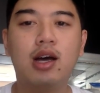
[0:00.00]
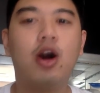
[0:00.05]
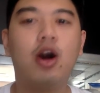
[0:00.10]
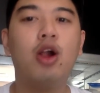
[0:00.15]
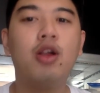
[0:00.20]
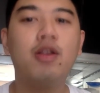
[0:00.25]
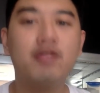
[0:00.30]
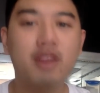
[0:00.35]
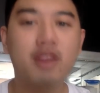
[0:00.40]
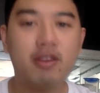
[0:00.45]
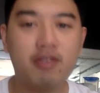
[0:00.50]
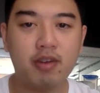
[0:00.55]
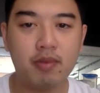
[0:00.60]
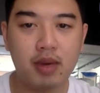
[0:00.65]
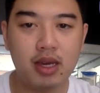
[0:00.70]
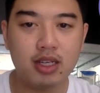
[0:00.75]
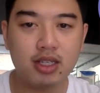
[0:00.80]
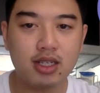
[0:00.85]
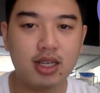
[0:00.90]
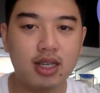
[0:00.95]
All of the
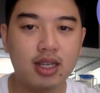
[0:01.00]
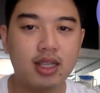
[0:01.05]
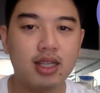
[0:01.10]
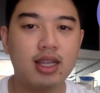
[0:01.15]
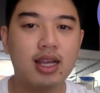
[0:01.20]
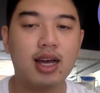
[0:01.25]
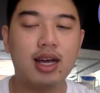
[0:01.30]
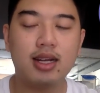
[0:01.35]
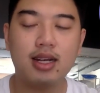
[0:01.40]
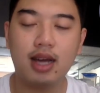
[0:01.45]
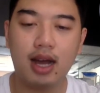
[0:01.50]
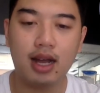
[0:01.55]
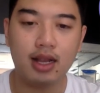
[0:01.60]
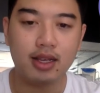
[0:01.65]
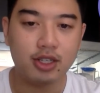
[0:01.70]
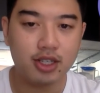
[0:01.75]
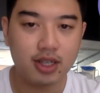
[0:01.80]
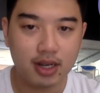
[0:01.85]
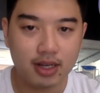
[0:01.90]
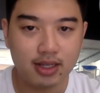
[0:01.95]
information that
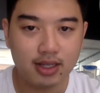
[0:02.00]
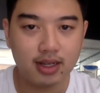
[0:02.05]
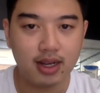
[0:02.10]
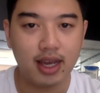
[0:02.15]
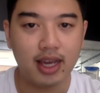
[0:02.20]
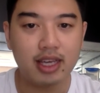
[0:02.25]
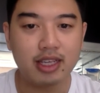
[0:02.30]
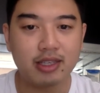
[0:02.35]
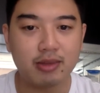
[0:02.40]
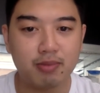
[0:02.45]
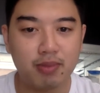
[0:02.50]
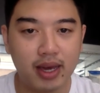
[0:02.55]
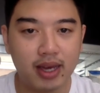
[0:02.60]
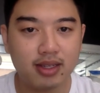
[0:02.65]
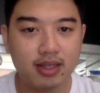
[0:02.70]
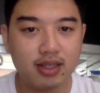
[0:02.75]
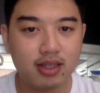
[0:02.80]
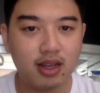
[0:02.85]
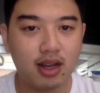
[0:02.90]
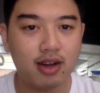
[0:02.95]
I'll share today is
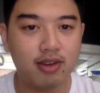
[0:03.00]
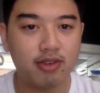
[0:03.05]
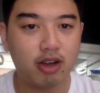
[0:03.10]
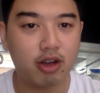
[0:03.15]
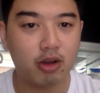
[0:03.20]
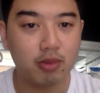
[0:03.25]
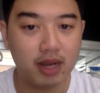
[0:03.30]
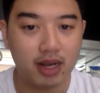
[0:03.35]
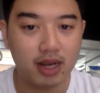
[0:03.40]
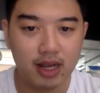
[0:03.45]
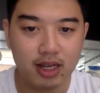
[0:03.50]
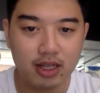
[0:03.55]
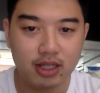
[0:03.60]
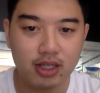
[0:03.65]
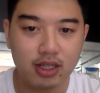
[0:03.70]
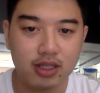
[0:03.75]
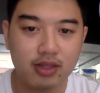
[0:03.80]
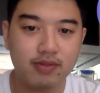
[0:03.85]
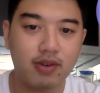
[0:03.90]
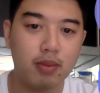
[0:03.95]
based on
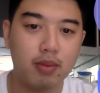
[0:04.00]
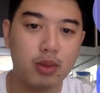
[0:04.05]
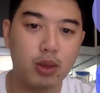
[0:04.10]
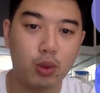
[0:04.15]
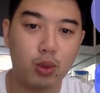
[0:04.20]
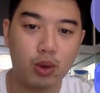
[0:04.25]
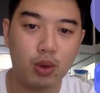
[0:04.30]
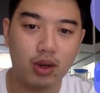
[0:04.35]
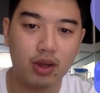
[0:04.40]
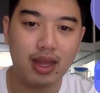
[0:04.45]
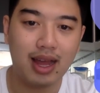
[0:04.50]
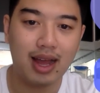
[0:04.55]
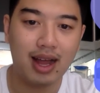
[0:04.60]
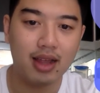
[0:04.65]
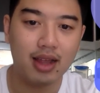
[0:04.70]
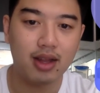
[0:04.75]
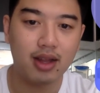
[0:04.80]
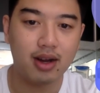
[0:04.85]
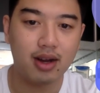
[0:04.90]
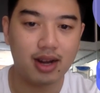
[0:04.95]
recommendations from the World
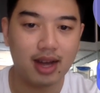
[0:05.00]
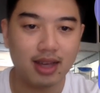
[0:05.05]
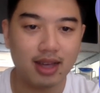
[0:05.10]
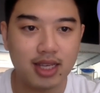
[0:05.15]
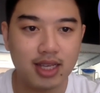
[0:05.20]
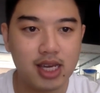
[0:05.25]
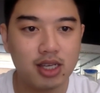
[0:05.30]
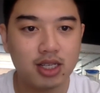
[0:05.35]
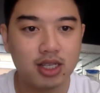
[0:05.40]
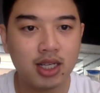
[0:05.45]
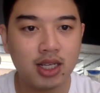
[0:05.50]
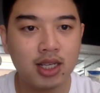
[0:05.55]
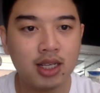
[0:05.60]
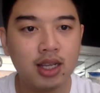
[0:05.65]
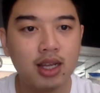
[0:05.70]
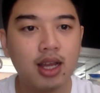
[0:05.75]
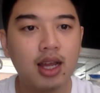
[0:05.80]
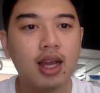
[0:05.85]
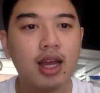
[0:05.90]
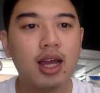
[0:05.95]
Health
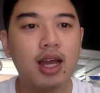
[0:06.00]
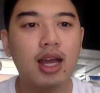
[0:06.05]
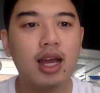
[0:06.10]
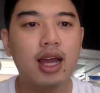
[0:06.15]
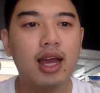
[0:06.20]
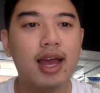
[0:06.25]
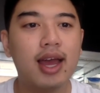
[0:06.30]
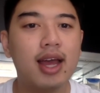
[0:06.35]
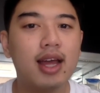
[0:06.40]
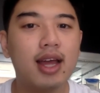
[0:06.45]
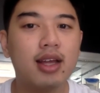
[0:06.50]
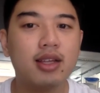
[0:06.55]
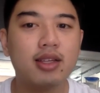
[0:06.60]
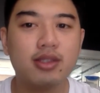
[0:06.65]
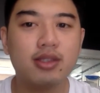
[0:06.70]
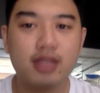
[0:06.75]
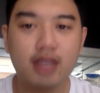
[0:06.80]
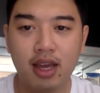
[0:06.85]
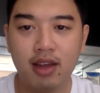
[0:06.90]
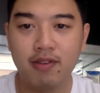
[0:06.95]
Organization.
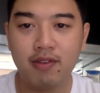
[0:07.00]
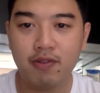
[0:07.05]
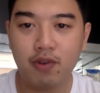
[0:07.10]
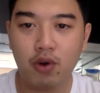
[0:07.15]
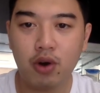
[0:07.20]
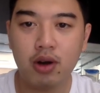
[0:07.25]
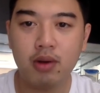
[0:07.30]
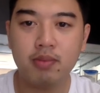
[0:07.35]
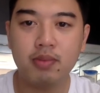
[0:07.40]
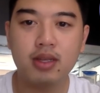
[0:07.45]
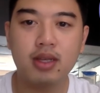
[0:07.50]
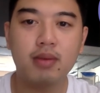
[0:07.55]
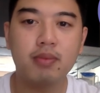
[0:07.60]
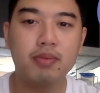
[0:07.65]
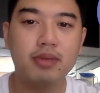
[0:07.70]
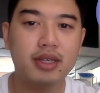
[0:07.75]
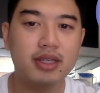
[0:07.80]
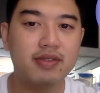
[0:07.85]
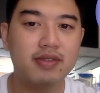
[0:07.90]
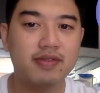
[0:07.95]
And to stay informed,
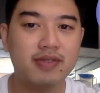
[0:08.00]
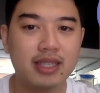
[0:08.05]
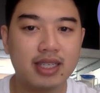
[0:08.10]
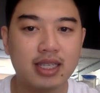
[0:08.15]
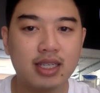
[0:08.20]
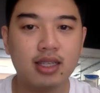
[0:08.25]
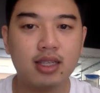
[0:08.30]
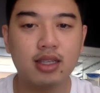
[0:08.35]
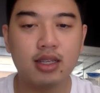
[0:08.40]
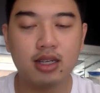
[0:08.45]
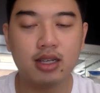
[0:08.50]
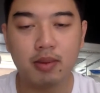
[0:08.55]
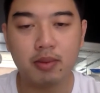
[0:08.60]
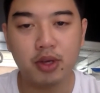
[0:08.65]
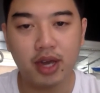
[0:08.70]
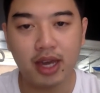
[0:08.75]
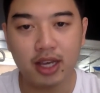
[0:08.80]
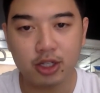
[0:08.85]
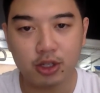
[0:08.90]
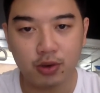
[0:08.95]
please visit the
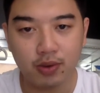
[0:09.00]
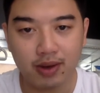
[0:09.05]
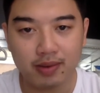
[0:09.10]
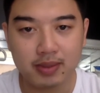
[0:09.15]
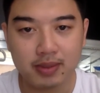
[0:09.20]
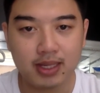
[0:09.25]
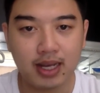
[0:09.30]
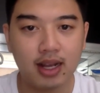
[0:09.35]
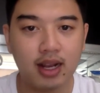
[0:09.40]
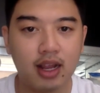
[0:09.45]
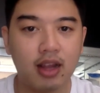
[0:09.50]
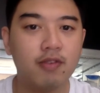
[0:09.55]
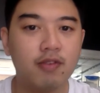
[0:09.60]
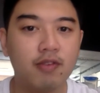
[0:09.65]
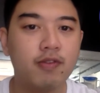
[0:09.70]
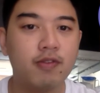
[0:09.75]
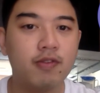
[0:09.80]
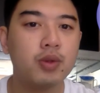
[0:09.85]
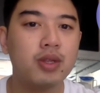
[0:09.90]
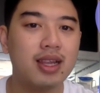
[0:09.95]
WHO website and
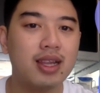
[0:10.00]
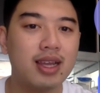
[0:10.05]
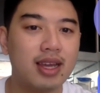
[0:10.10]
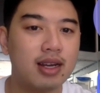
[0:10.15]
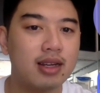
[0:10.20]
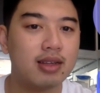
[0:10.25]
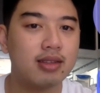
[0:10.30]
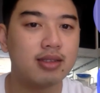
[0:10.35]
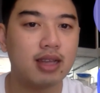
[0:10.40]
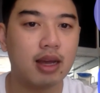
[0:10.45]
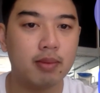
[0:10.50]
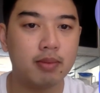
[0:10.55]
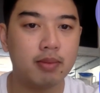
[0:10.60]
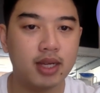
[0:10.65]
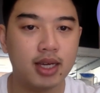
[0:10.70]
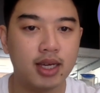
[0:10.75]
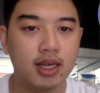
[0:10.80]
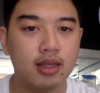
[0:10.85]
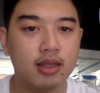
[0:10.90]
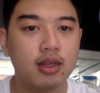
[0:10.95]
follow the latest
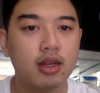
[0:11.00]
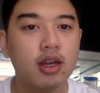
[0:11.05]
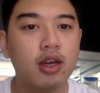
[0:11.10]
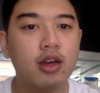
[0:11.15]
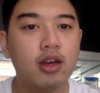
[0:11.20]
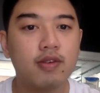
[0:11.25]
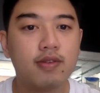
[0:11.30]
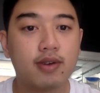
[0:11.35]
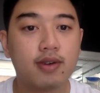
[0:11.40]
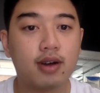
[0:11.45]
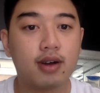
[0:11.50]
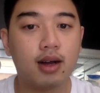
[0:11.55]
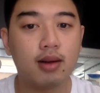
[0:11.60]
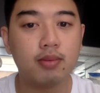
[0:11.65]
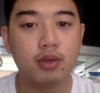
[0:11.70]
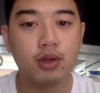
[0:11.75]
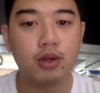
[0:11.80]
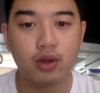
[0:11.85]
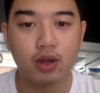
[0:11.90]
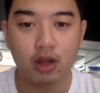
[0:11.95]
update
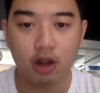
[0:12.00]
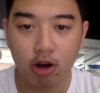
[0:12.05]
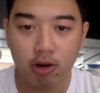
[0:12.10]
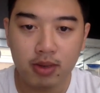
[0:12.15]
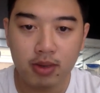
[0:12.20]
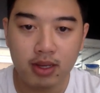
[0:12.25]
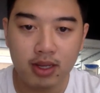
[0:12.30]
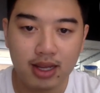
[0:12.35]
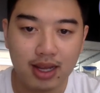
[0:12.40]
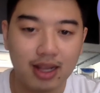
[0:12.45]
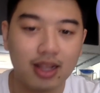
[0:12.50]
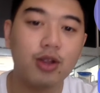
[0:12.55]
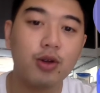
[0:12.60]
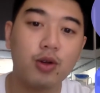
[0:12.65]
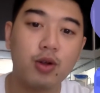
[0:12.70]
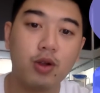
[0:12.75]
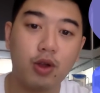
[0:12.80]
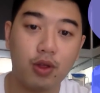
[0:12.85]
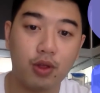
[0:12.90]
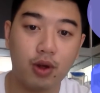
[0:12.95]
from local government and
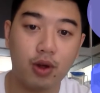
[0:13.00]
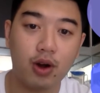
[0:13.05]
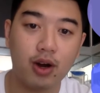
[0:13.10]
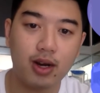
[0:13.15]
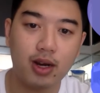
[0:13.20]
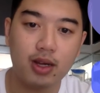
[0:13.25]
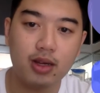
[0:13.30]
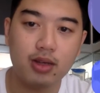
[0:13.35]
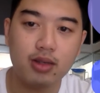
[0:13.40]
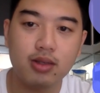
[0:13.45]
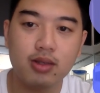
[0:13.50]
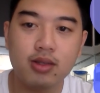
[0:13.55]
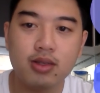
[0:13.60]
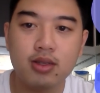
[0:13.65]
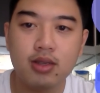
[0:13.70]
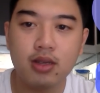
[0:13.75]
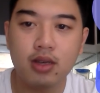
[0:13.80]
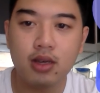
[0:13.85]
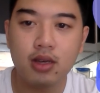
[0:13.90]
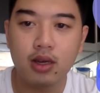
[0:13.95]
local authorities.